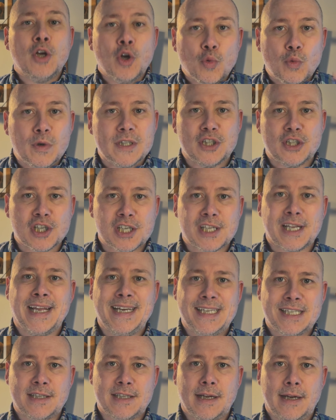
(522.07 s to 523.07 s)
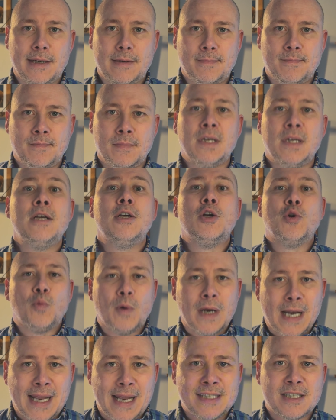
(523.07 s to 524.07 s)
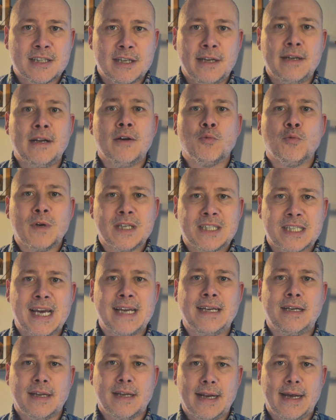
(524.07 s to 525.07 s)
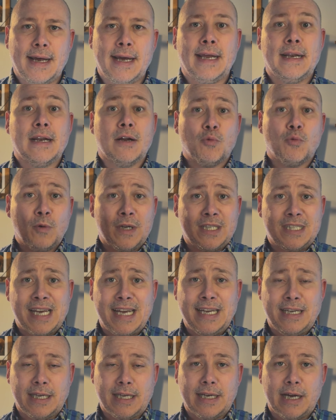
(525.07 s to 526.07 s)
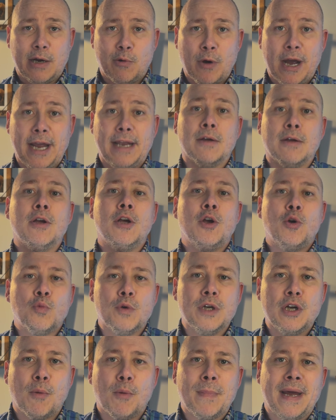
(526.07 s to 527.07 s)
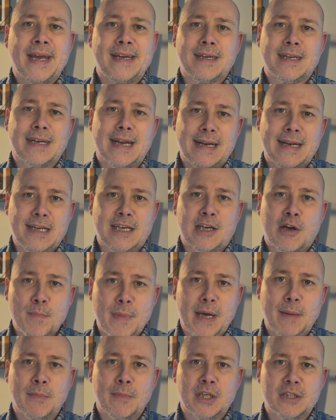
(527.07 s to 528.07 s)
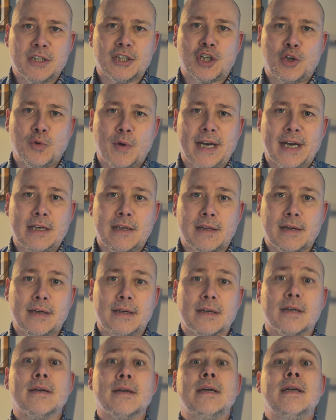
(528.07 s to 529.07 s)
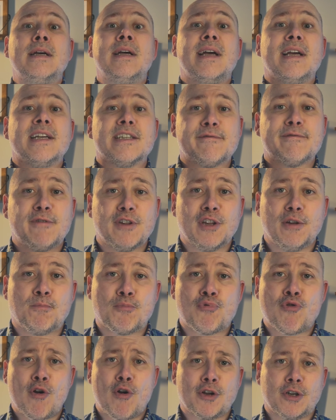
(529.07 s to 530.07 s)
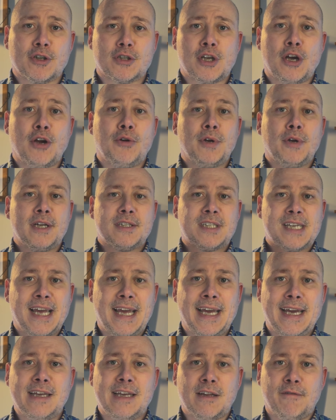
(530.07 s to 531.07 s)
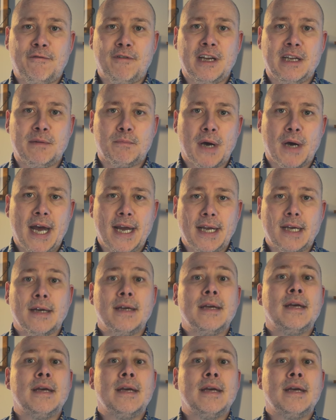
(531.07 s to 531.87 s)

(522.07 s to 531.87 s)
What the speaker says: we're just listening. We're listening, we're taking it in, we're taking it away. We're not making any commitments to anything. It's for the product owner to hear the feedback,